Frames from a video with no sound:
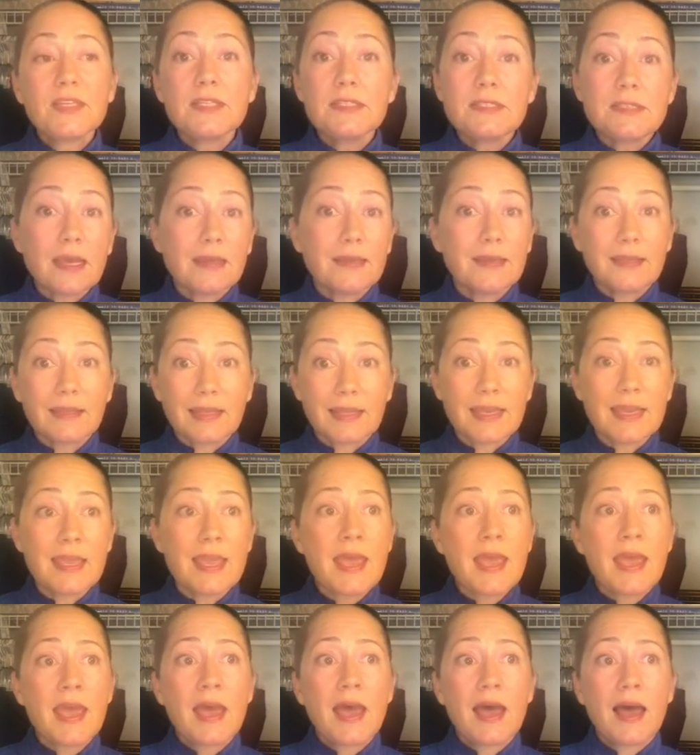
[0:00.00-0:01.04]
suddenly,
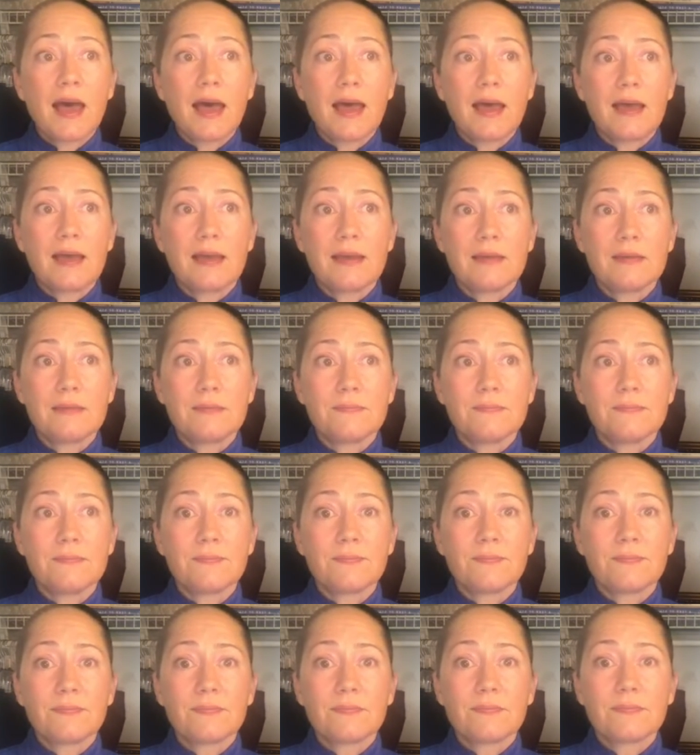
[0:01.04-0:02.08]
um,
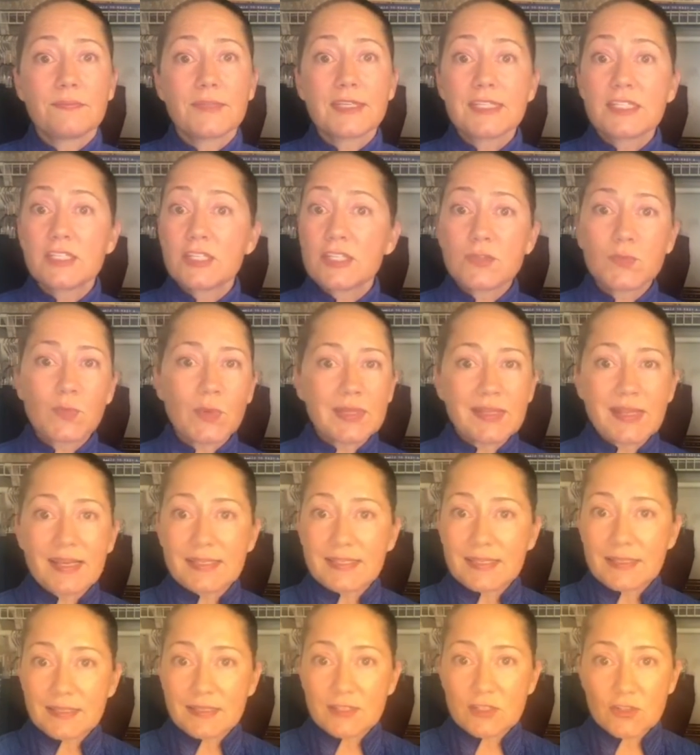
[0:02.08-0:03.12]
it's just one
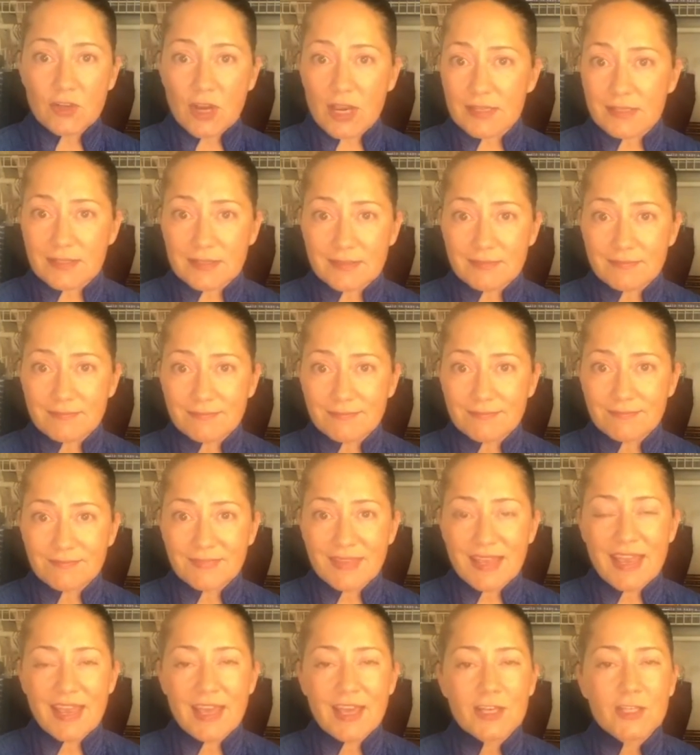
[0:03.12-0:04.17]
less stress.
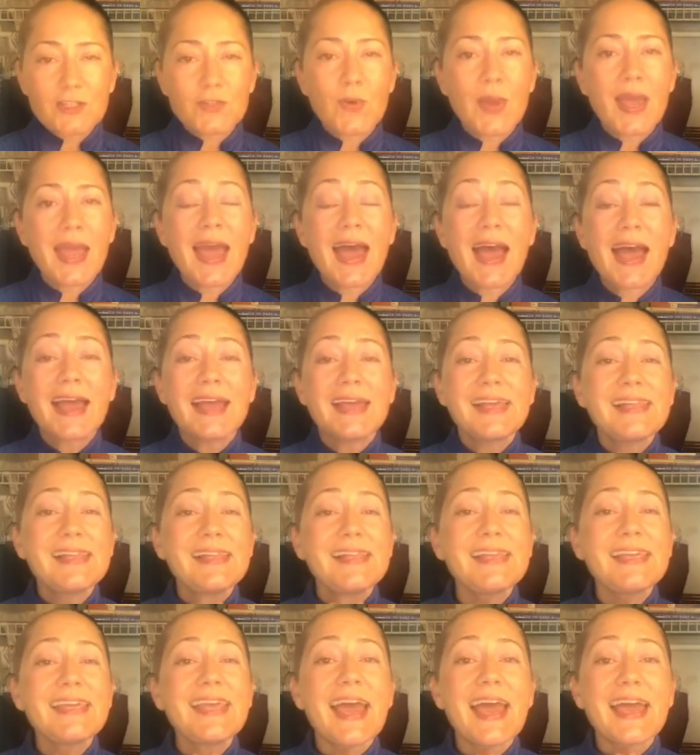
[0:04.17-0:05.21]
So I
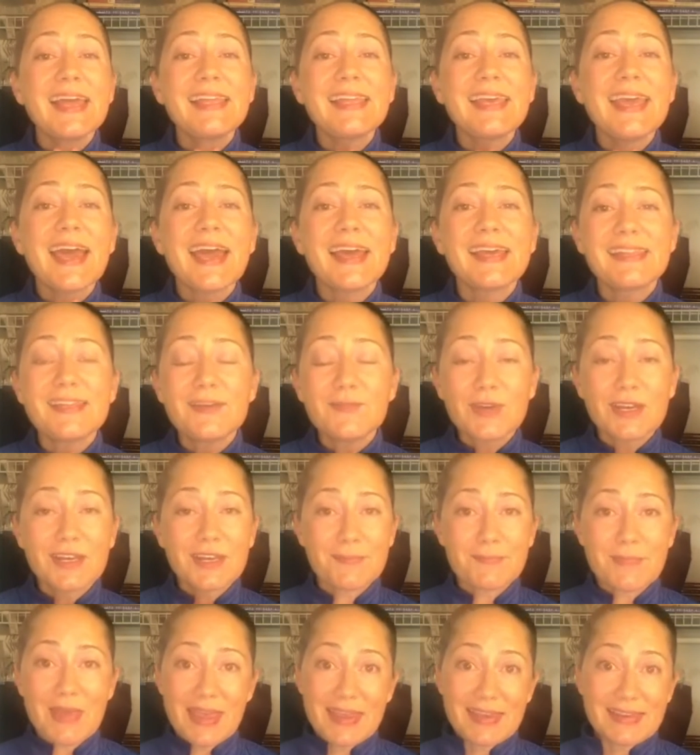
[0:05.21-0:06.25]
highly, highly, highly
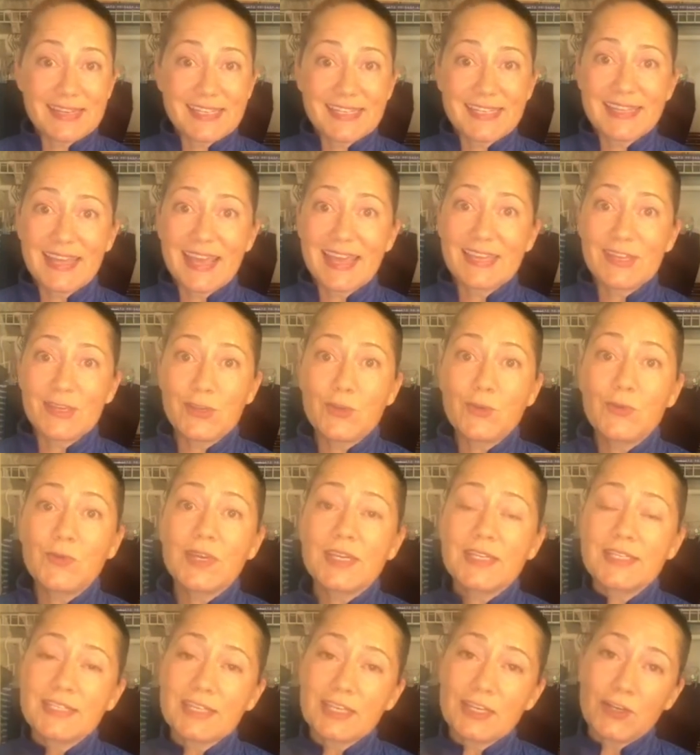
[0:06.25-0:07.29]
recommend that you
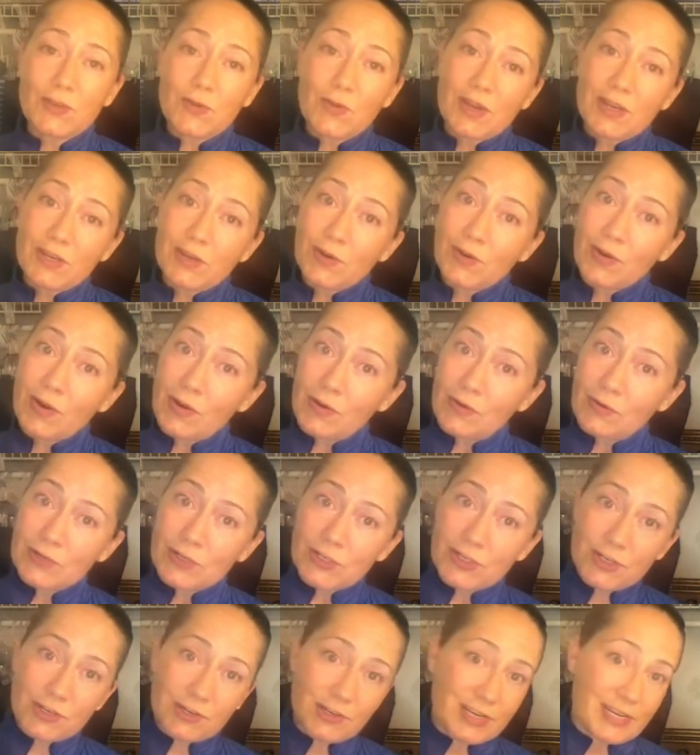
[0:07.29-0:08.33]
continue on your
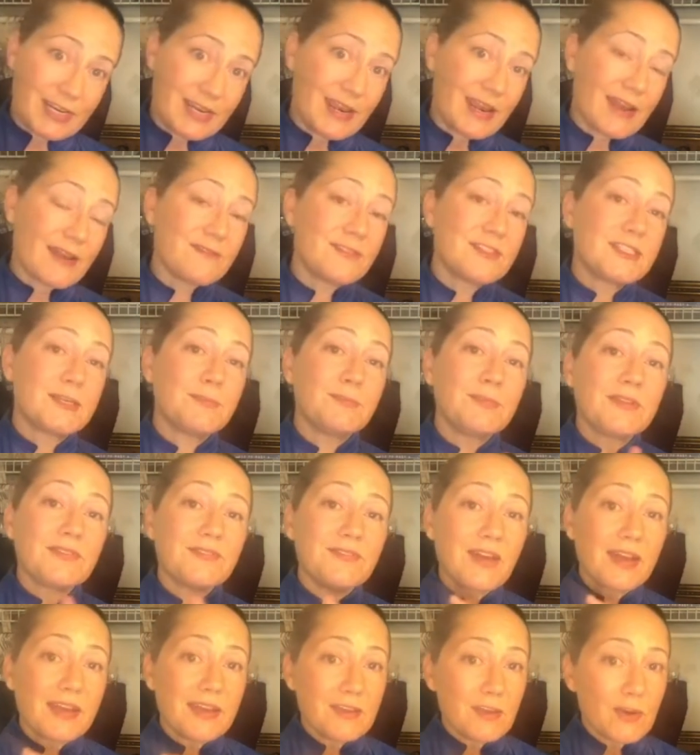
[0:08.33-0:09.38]
own journey of
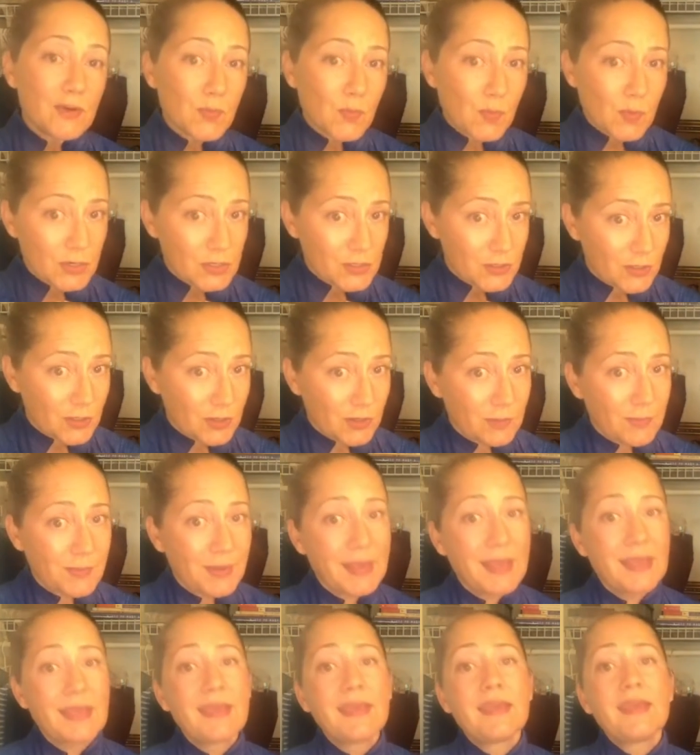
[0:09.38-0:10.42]
simplifying your wardrobe,
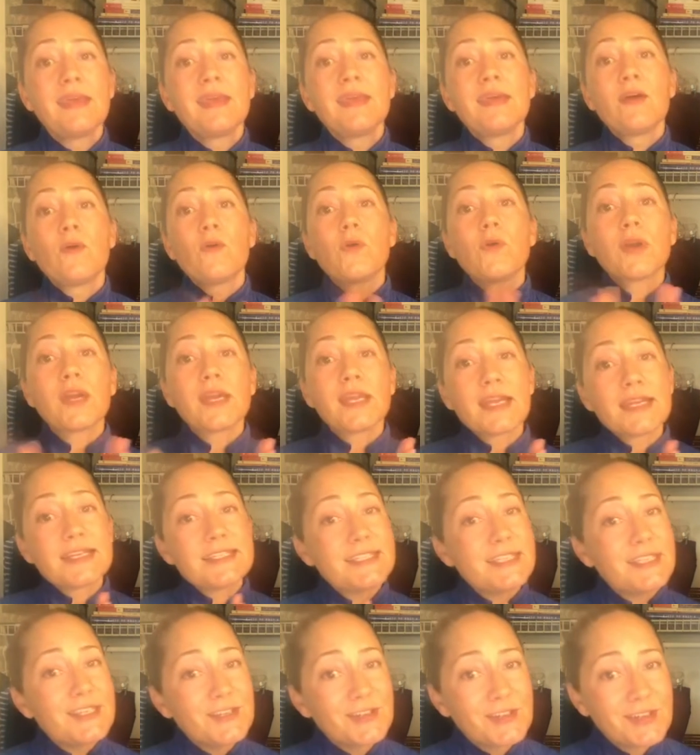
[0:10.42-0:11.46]

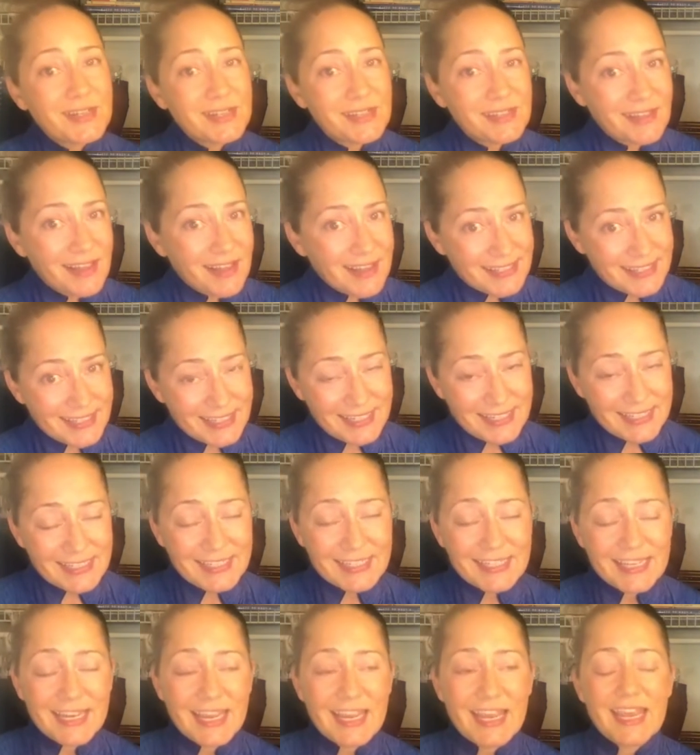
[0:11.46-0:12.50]
organizing your
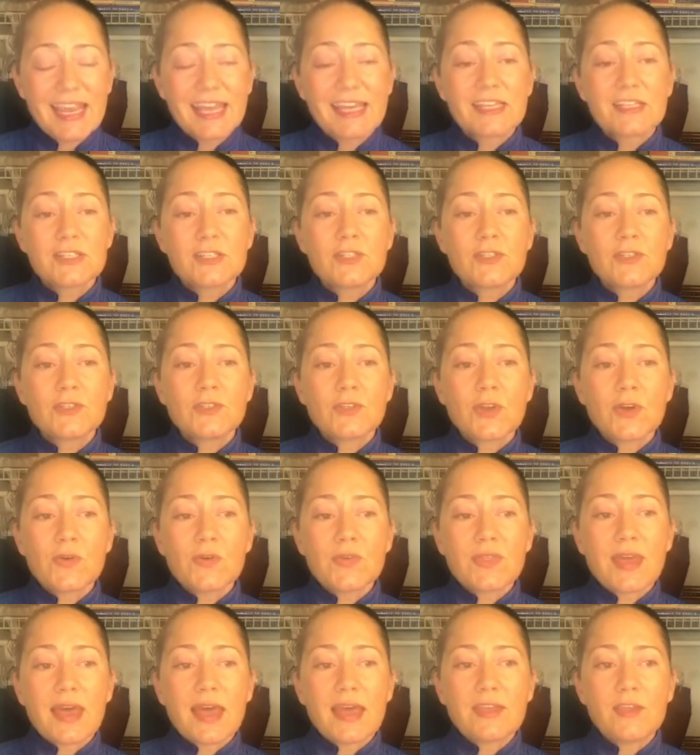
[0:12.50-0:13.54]
closet,
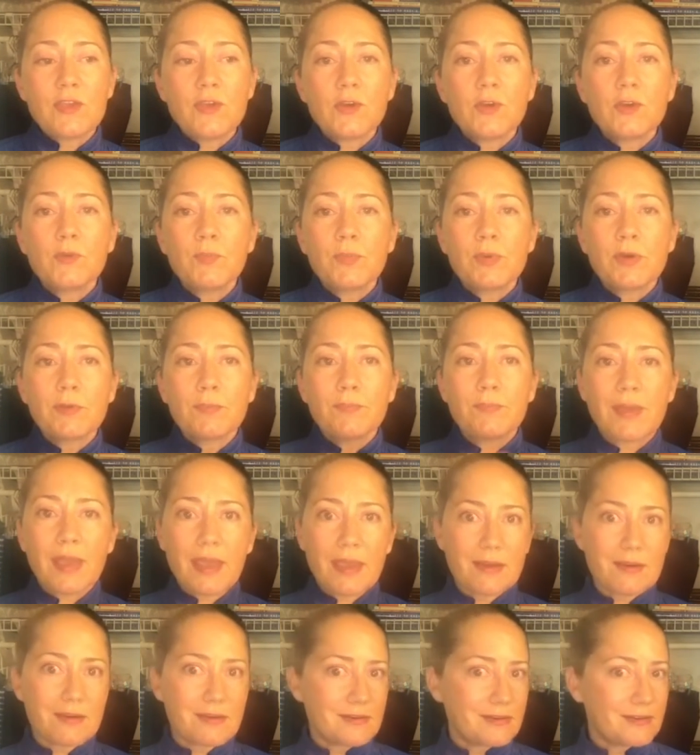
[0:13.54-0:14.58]
so that you're
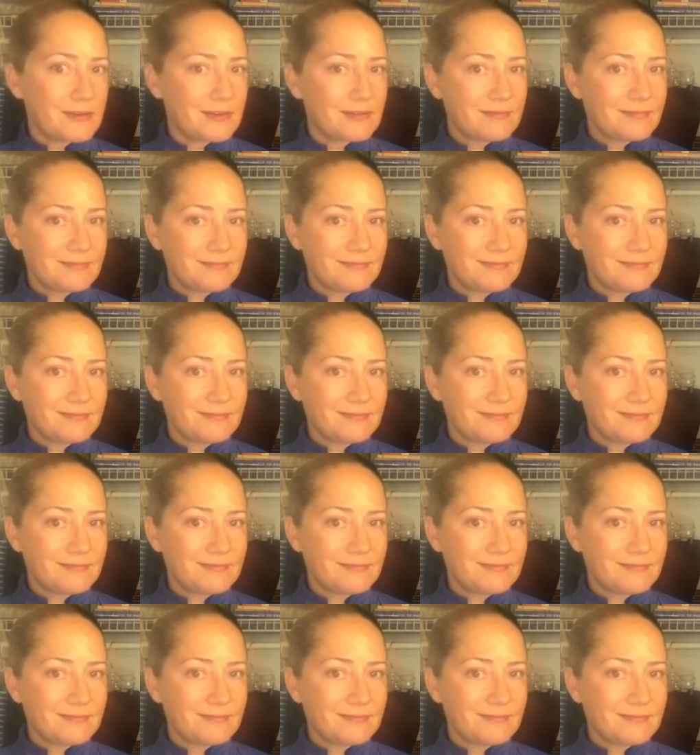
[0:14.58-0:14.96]
prepared,